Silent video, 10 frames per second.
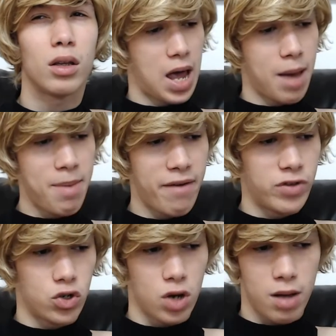I'm
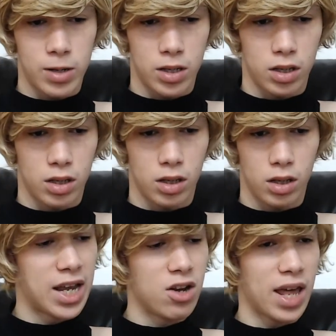having trouble.
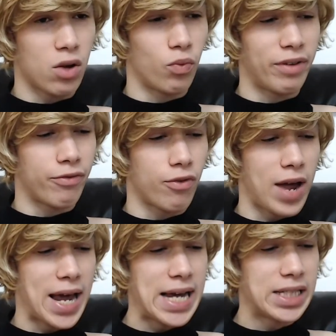Can you like
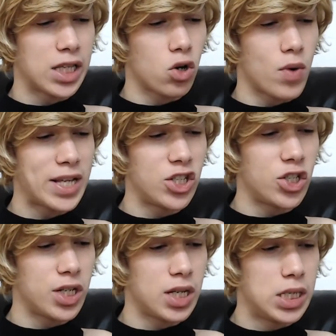rephrase the
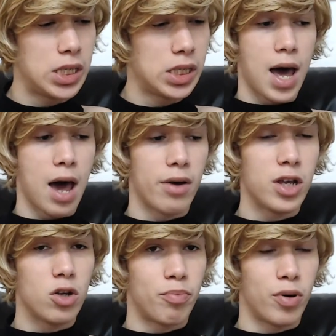question? How do
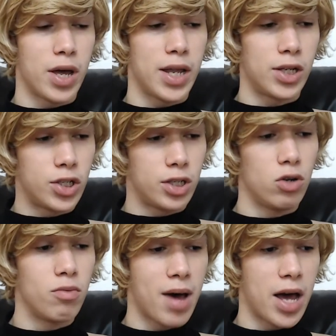you put
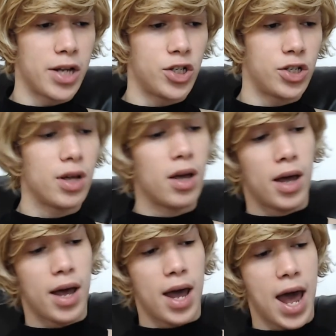too much
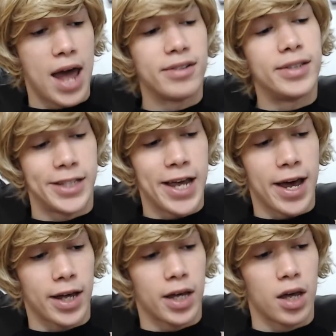and
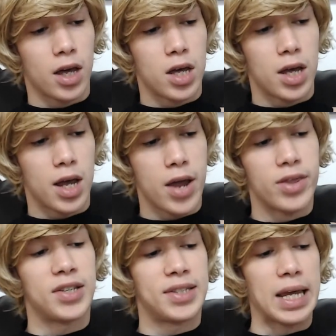dick in
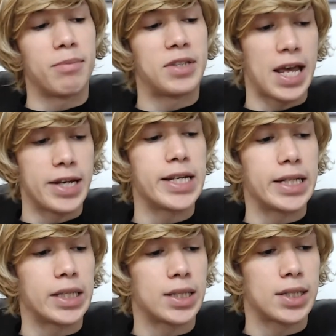the same
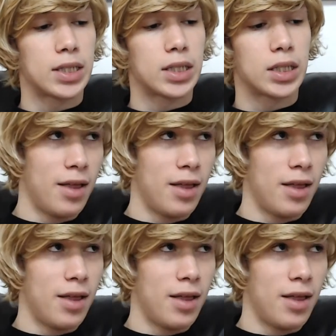sentence?